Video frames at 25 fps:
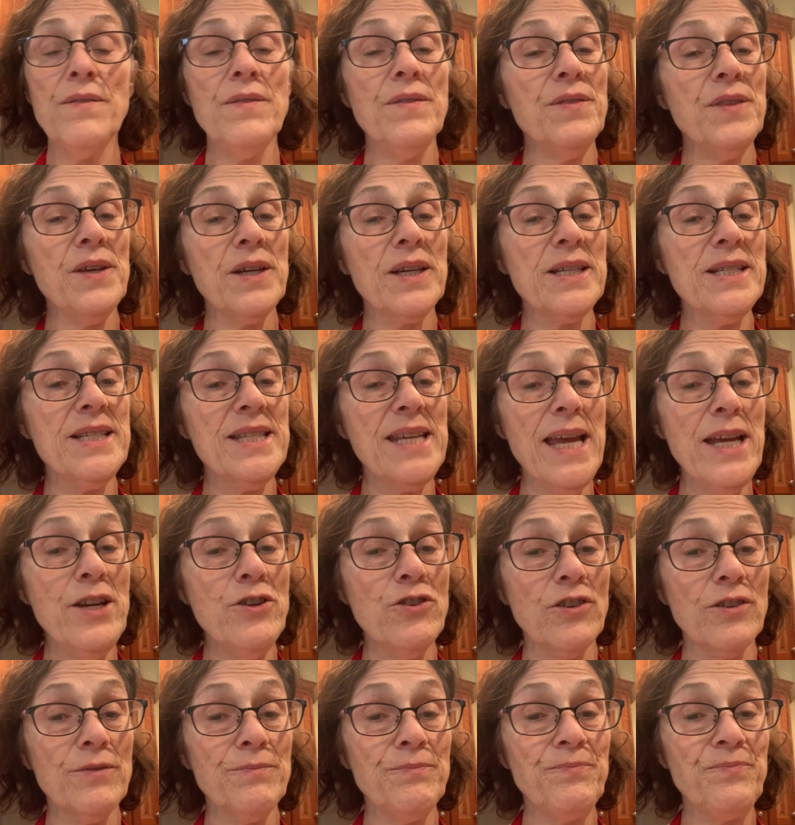the
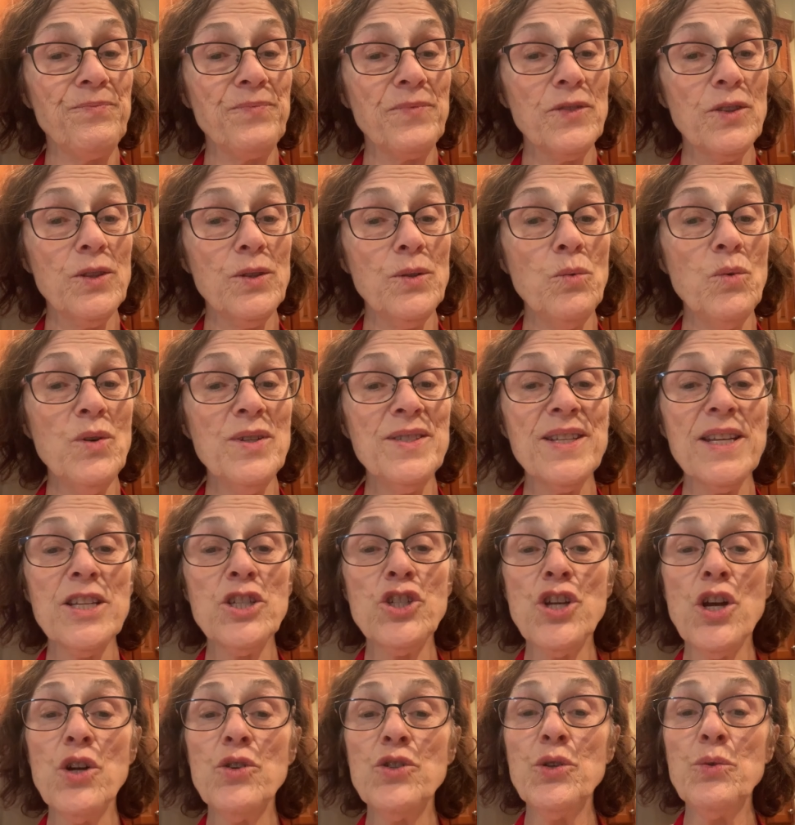container, the ones I
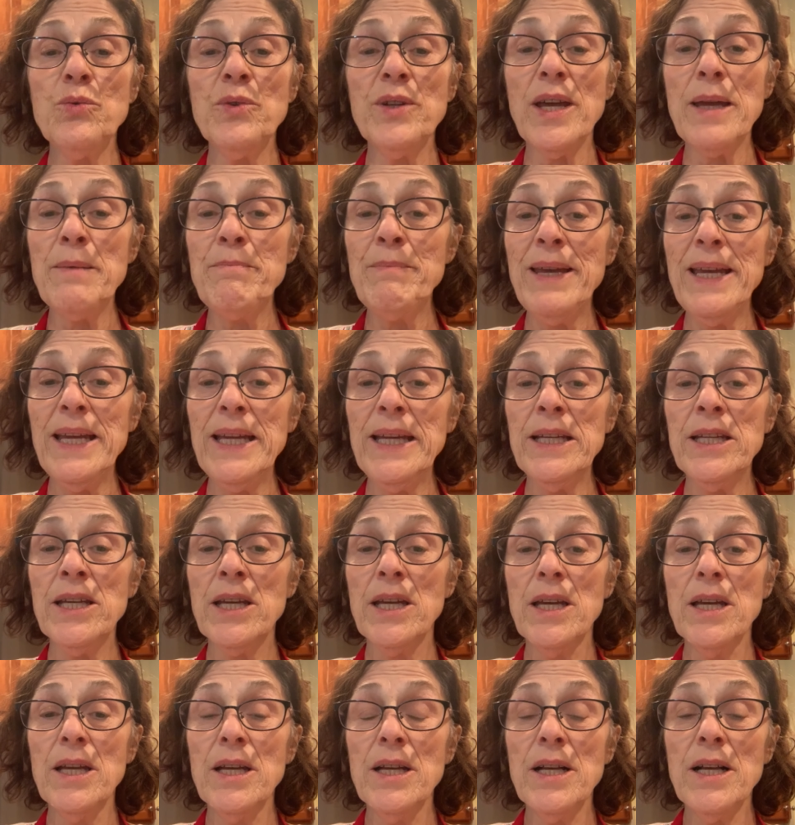showed you when I made
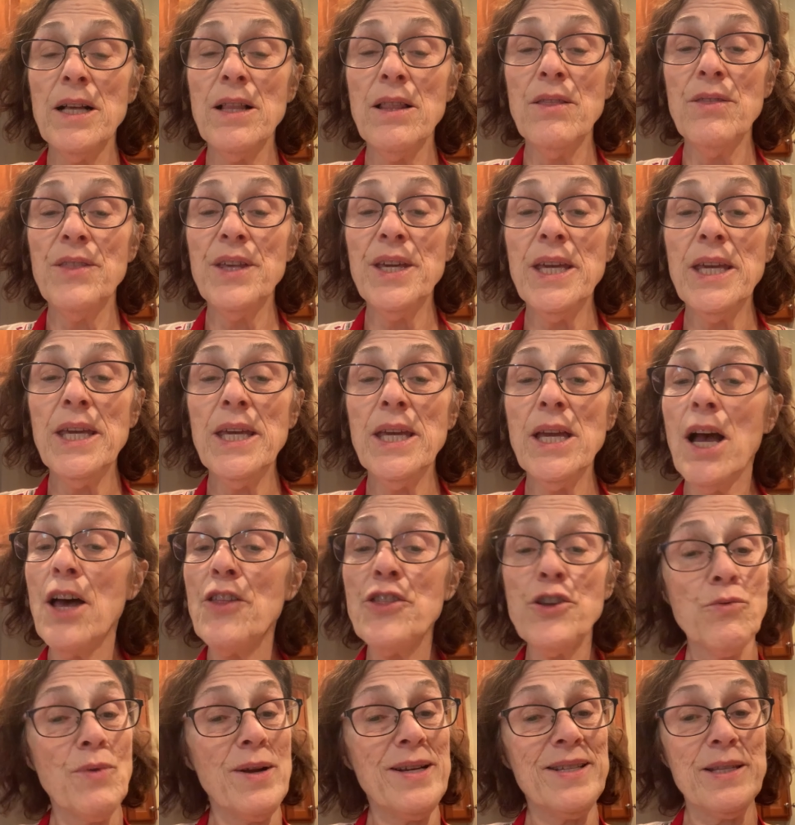the
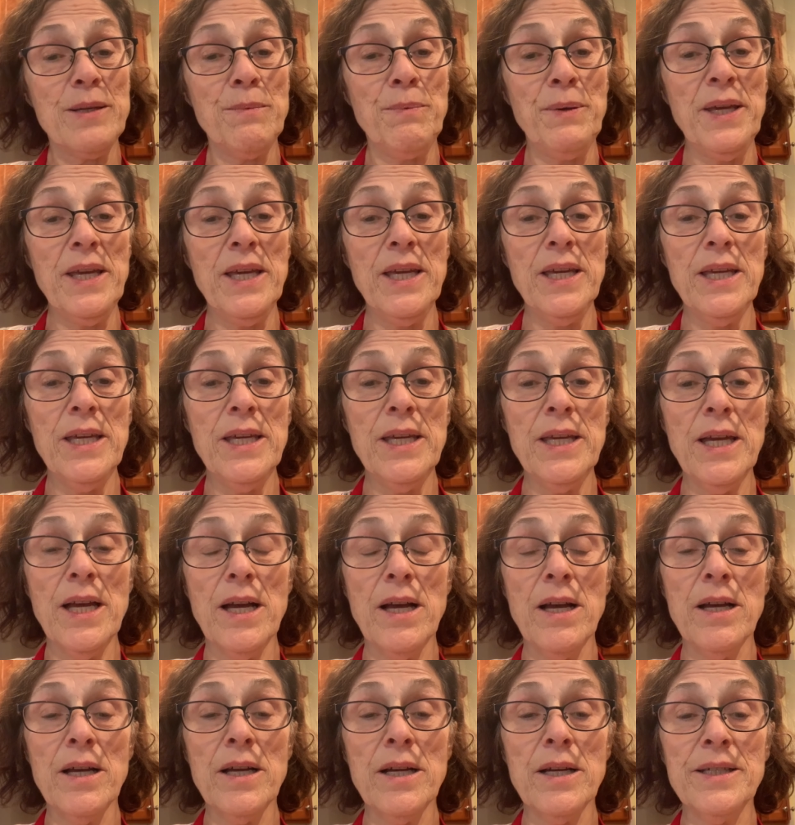other recipe
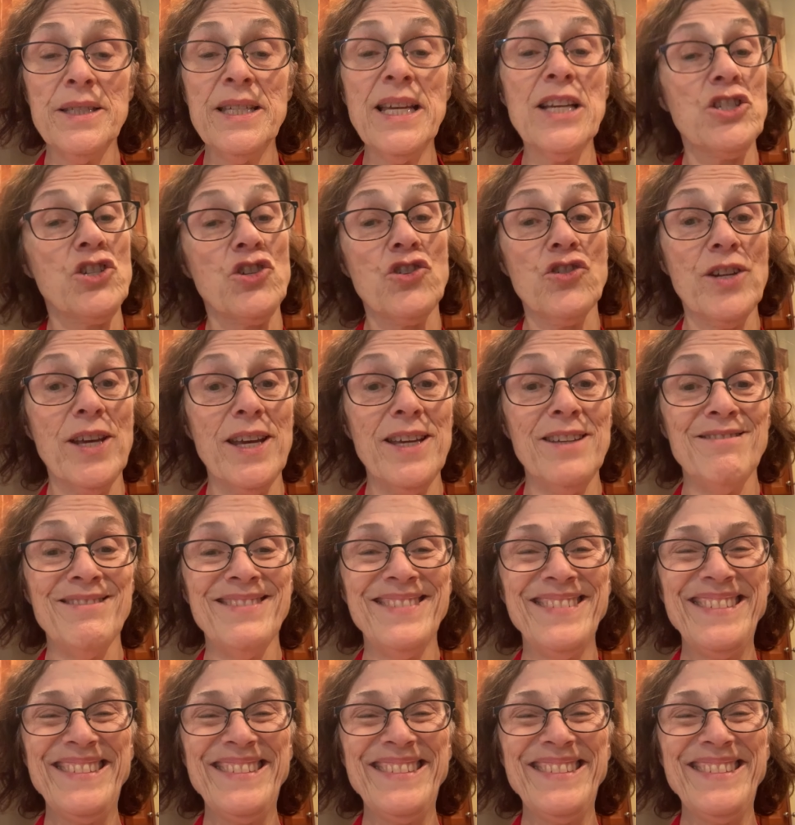yesterday.